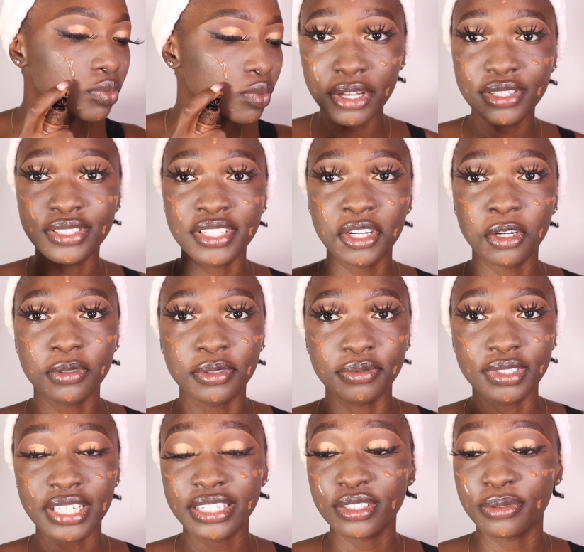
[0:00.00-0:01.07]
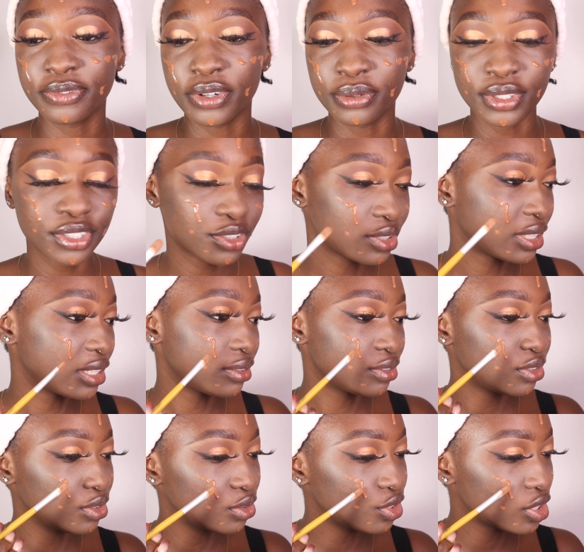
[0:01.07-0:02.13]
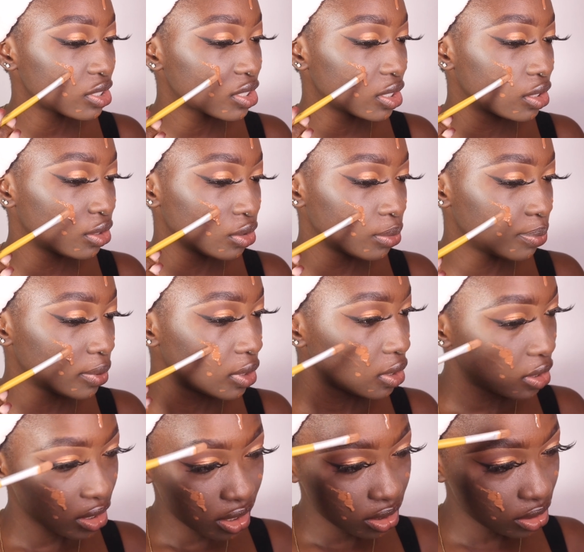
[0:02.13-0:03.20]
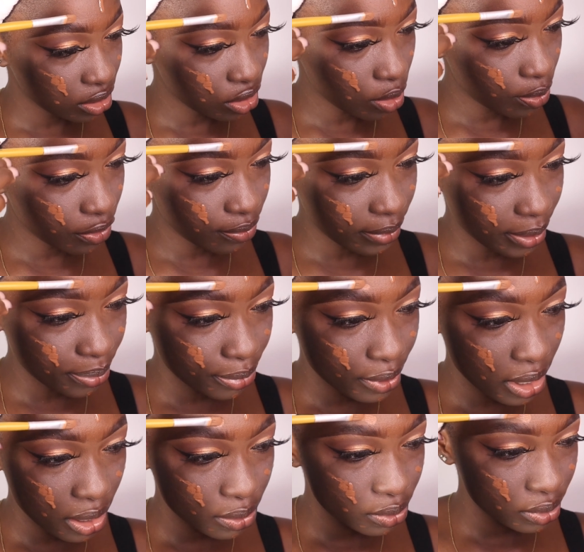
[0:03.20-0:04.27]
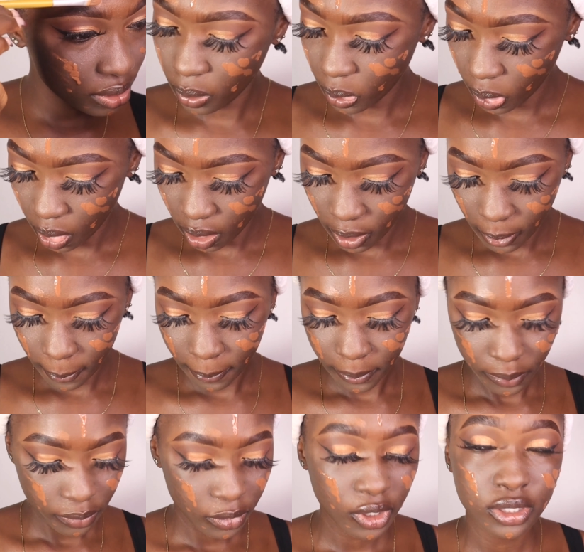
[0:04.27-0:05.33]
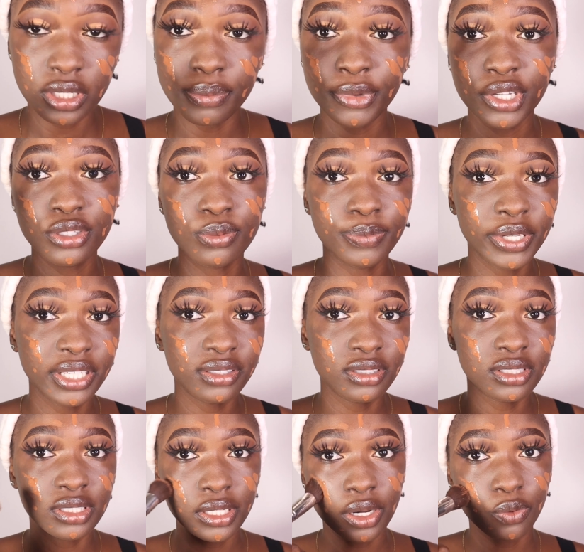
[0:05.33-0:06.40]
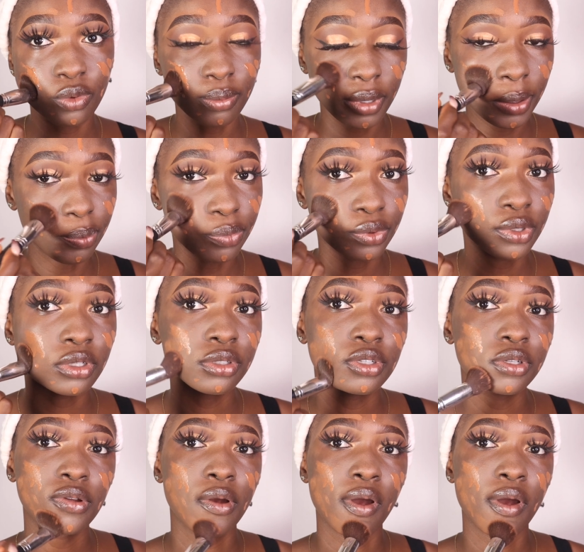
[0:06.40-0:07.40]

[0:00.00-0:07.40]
I'm going to take some foundation and just clean up the top of my brows. So I'm going to blend this now with my brush.